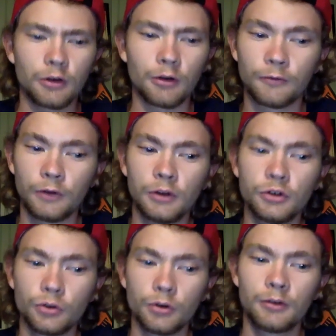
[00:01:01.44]
it's free to
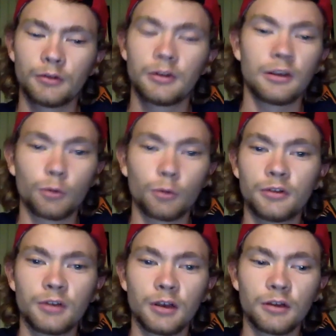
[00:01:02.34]
join. It takes 20
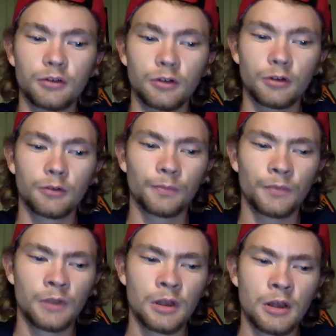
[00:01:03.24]
seconds to
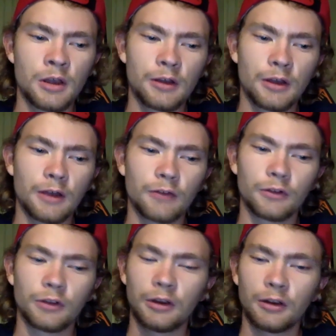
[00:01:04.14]

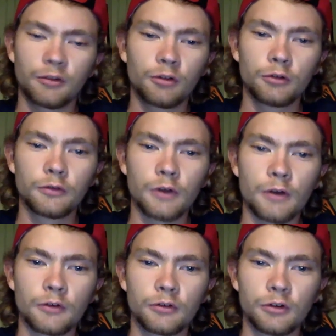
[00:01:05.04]
get exclusive
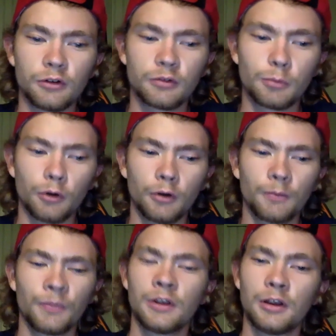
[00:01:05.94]
offers to your sport,
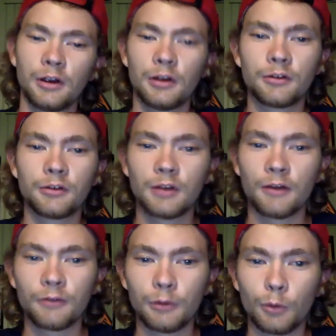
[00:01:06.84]
and it's
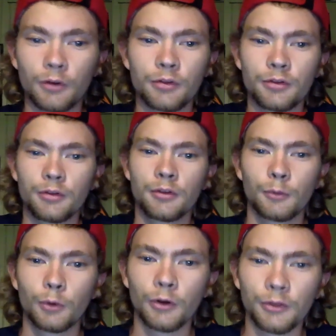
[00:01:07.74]
definitely
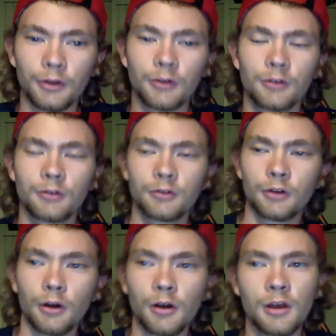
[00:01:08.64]
worth it.
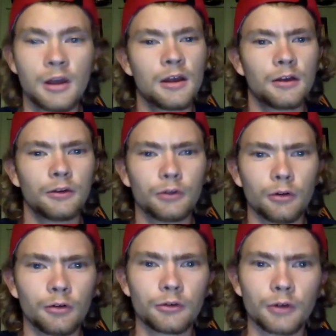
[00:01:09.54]
So
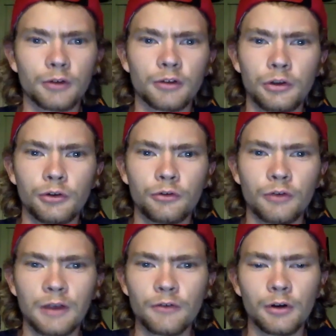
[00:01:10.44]
do us a huge
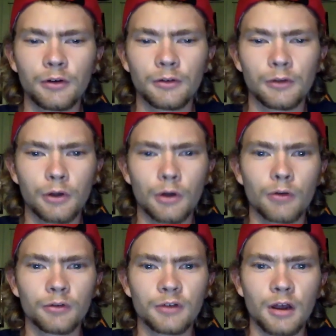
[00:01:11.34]
favor and go
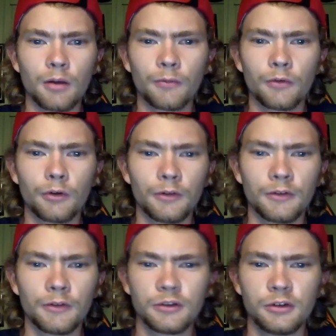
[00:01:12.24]
sign up for Living
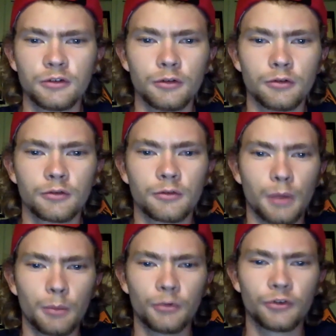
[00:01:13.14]
Sisu's
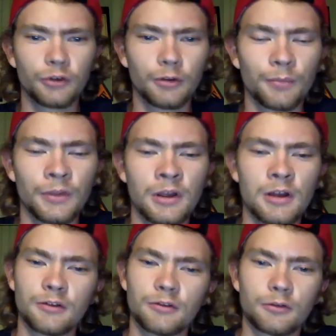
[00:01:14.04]
membership.
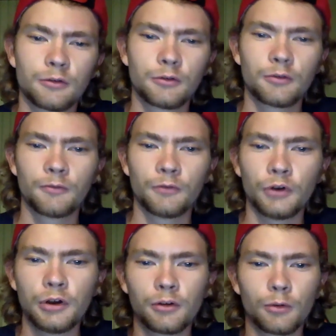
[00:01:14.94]
It's free,